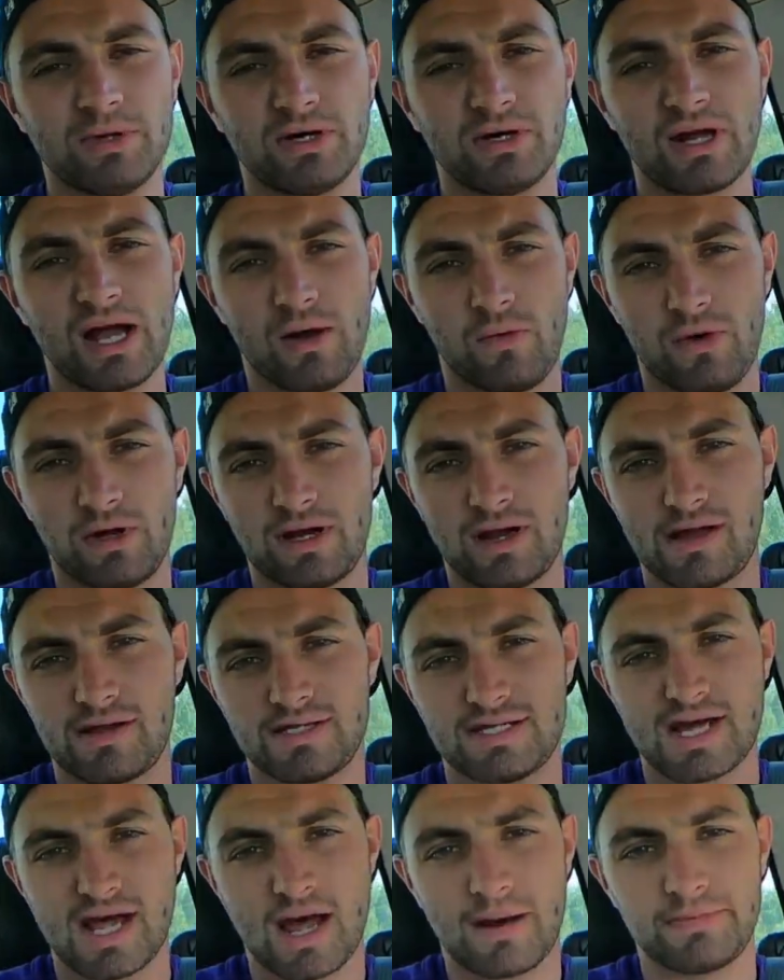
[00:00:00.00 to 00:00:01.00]
but I want
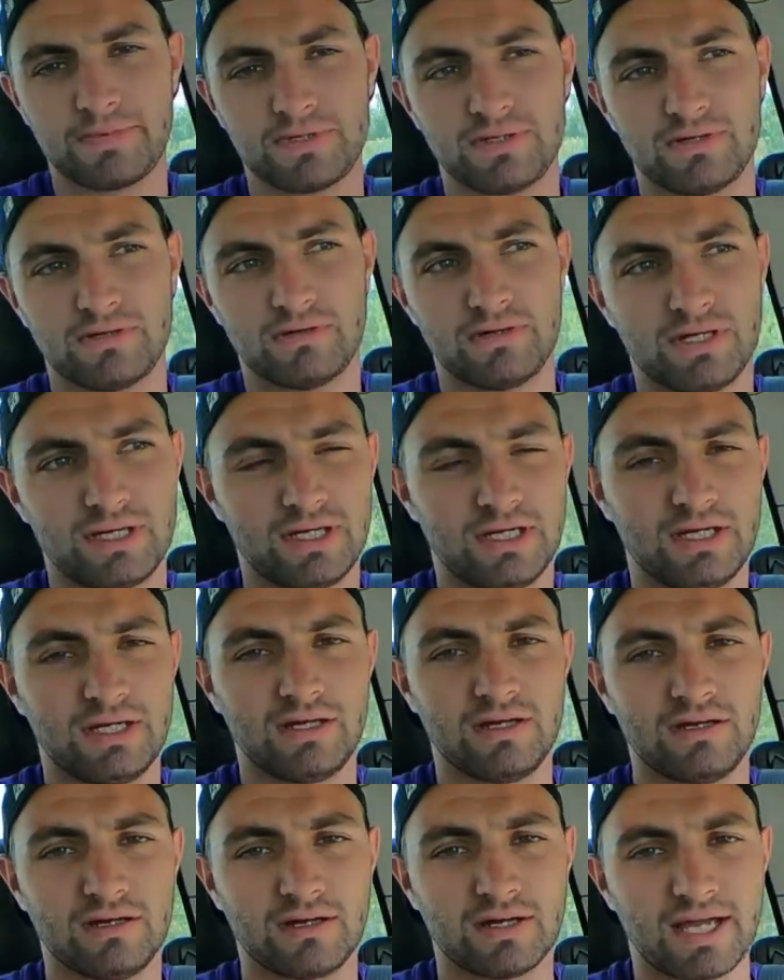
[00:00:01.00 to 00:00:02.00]
to adapt
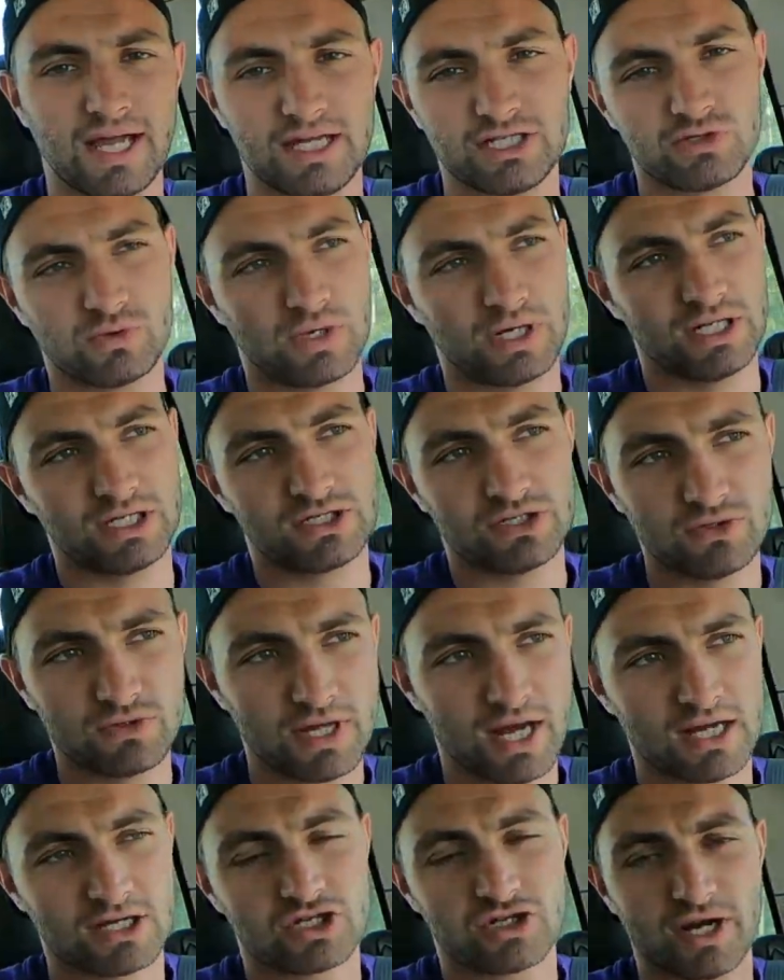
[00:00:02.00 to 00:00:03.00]
the K20
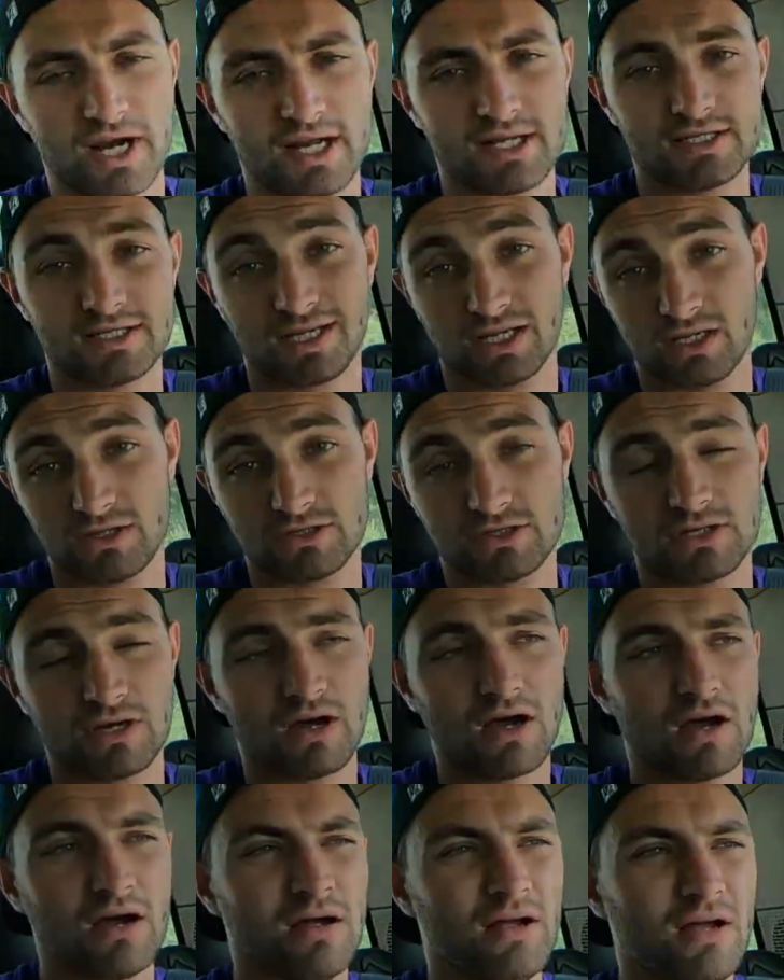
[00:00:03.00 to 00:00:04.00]
to that trans like you
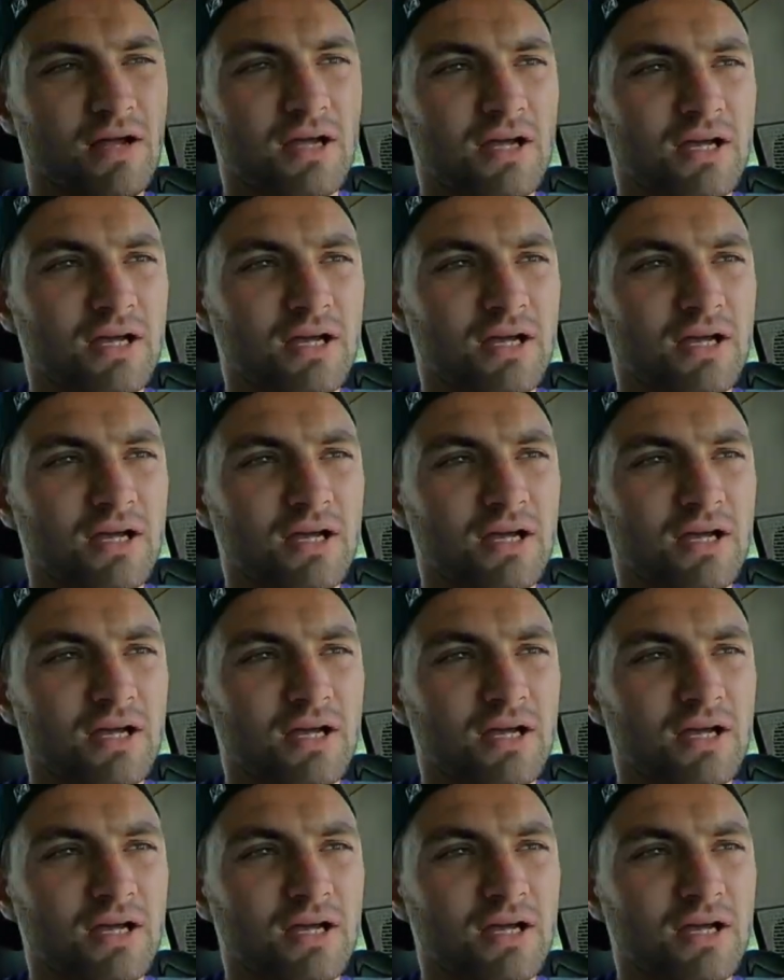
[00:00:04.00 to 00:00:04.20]
saw.